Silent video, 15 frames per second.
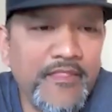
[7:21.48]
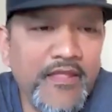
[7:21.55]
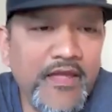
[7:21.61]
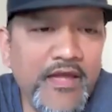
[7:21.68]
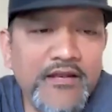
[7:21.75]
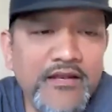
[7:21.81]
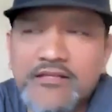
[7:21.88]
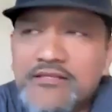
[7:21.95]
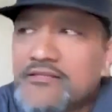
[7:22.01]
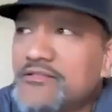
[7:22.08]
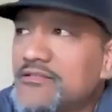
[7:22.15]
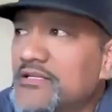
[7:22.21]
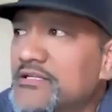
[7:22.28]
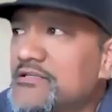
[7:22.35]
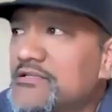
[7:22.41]
And
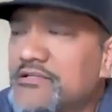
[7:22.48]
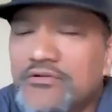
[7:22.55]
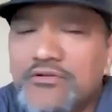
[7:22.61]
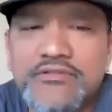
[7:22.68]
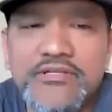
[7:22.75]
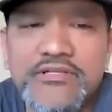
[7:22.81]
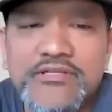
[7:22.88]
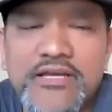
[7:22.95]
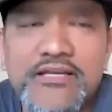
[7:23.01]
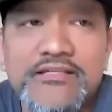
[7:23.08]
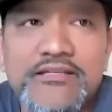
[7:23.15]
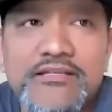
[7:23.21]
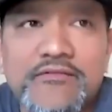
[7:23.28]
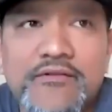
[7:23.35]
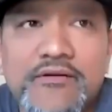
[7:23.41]
it's so
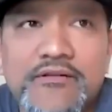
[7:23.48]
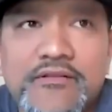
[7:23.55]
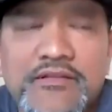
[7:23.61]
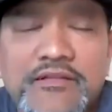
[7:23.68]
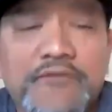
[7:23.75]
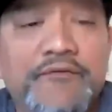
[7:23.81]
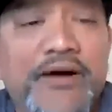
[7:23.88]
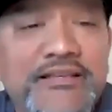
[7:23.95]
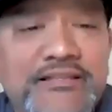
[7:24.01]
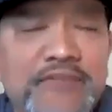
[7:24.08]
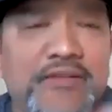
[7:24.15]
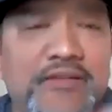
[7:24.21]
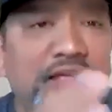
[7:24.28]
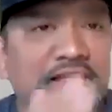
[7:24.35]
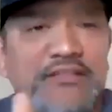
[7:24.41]
divisive,
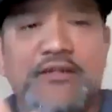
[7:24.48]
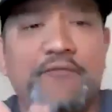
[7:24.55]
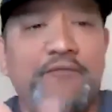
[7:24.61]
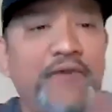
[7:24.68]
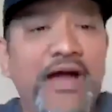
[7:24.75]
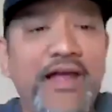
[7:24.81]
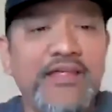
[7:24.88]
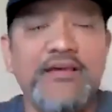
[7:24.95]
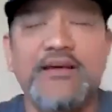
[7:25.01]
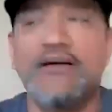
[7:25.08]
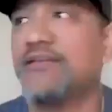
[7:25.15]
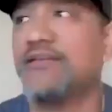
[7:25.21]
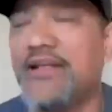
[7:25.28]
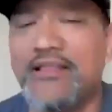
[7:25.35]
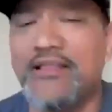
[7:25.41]
like it's dividing us.
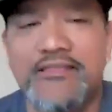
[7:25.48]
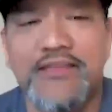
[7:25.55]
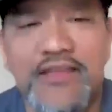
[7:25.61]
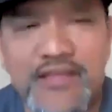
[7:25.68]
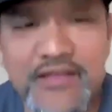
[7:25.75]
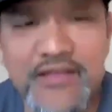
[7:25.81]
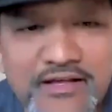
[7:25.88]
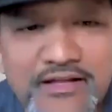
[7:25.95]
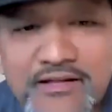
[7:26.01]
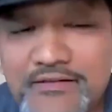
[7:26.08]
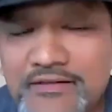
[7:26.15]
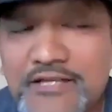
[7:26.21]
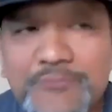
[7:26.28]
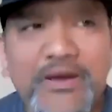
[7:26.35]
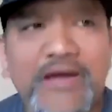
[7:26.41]
And I think
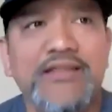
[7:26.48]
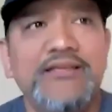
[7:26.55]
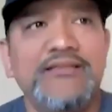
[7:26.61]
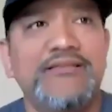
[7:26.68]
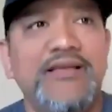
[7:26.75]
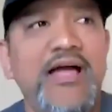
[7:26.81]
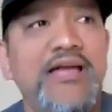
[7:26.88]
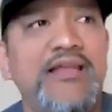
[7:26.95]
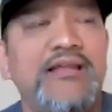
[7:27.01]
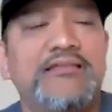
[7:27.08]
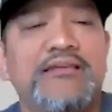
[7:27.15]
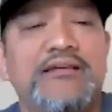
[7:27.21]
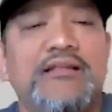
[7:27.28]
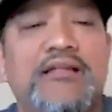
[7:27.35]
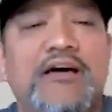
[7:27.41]
that's by design. I
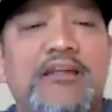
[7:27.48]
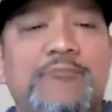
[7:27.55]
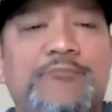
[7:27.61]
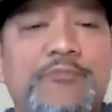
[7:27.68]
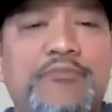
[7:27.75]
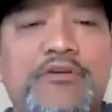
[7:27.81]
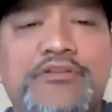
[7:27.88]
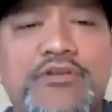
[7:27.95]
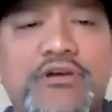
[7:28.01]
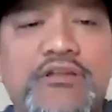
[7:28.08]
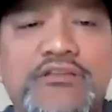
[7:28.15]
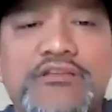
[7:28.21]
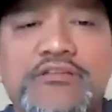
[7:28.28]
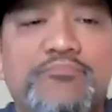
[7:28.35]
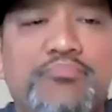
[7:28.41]
think a lot of people are trying to
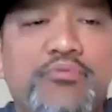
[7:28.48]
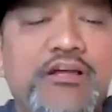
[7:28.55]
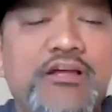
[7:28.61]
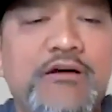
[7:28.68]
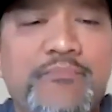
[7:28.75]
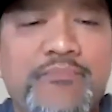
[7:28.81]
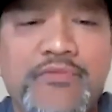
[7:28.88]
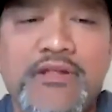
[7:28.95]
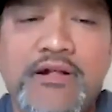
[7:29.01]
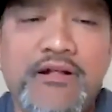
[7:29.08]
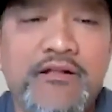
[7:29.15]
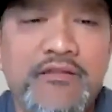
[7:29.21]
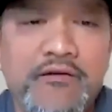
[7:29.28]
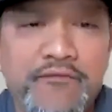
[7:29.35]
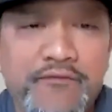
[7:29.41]
just break up
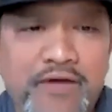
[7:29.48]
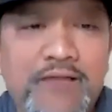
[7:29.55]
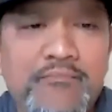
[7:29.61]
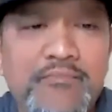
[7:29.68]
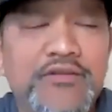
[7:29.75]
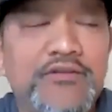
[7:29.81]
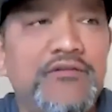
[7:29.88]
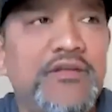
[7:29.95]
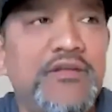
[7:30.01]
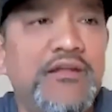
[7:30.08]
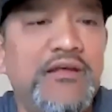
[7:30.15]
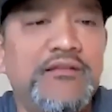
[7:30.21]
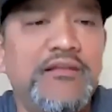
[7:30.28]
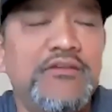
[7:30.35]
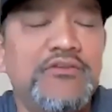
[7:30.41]
a family unit.
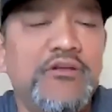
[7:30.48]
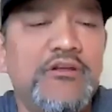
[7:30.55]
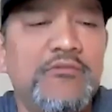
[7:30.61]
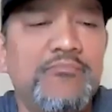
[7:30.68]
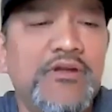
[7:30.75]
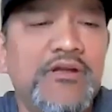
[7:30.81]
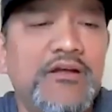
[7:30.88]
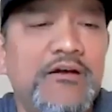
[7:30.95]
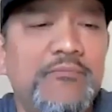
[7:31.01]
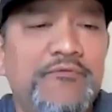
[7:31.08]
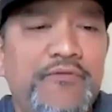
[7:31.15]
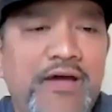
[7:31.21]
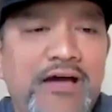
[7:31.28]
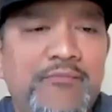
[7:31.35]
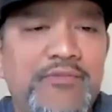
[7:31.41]
I think they're trying to break up
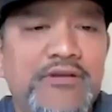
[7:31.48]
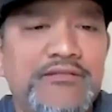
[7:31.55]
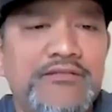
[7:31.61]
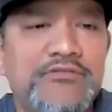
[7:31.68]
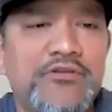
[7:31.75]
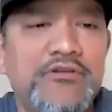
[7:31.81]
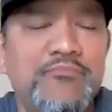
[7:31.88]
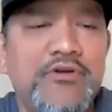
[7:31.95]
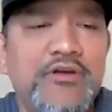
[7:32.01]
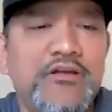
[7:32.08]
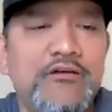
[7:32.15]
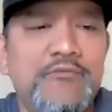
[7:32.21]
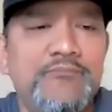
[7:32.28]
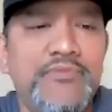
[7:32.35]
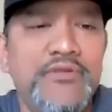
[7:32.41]
families, trying to break
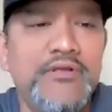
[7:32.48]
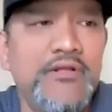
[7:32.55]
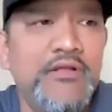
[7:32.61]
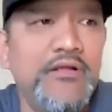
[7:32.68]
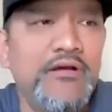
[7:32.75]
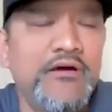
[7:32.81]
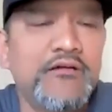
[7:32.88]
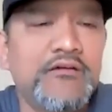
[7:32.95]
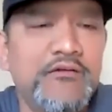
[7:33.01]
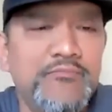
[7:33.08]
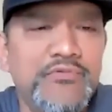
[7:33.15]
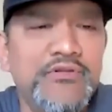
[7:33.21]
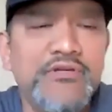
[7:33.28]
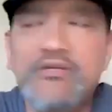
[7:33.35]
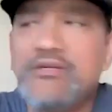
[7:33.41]
up
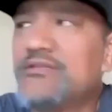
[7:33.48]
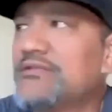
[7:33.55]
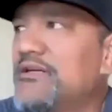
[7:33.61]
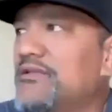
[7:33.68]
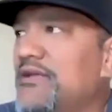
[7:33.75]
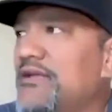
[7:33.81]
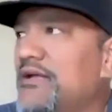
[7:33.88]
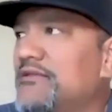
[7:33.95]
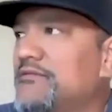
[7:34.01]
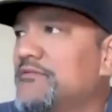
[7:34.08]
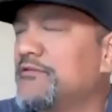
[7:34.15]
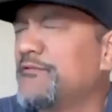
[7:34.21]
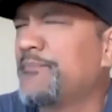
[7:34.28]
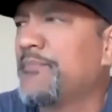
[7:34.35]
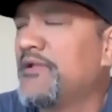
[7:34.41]
communities like that.
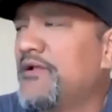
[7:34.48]
So